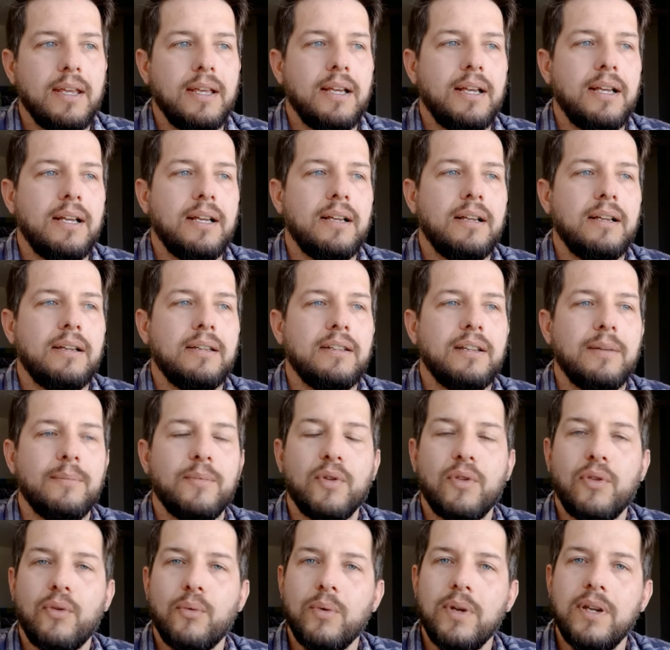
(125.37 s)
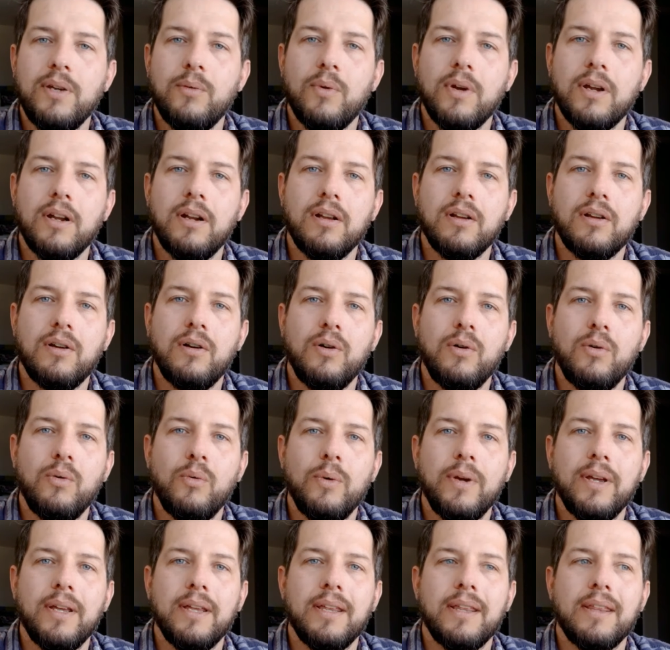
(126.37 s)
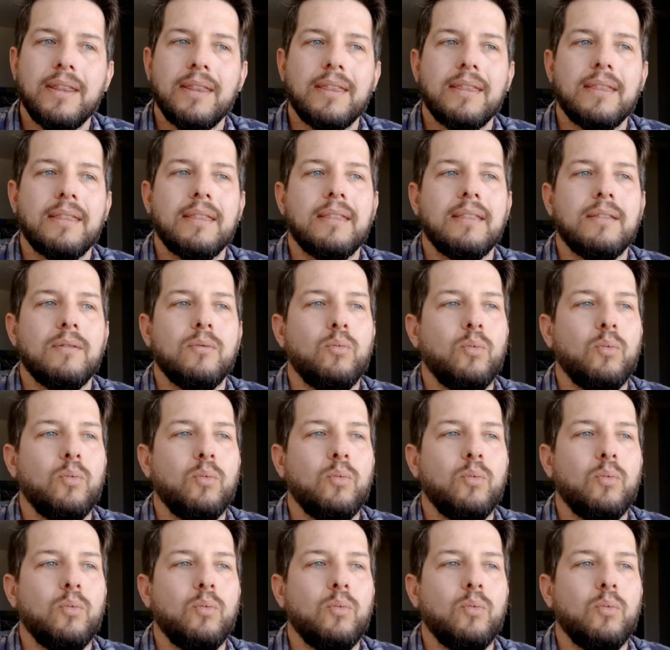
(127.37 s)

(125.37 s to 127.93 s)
Number 3, we're going to go with